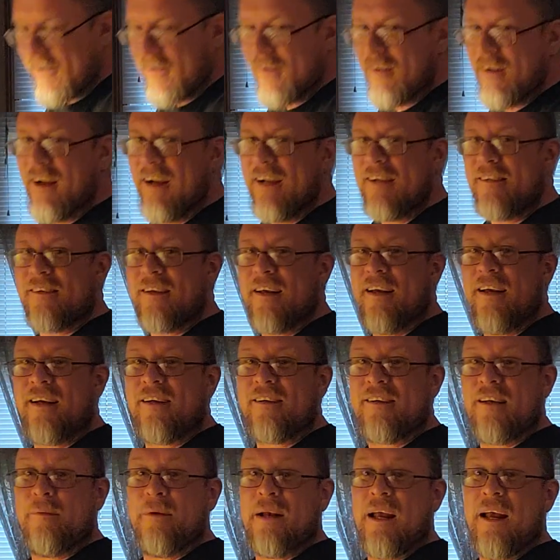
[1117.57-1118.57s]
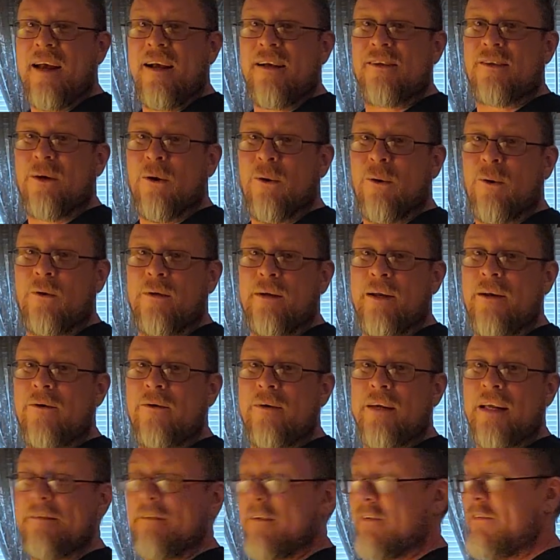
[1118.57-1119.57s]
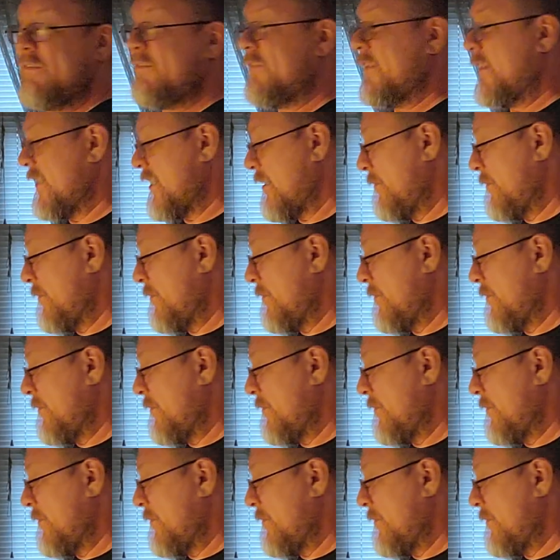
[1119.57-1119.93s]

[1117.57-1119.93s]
I say it because I'm an asshole and I don't give a fuck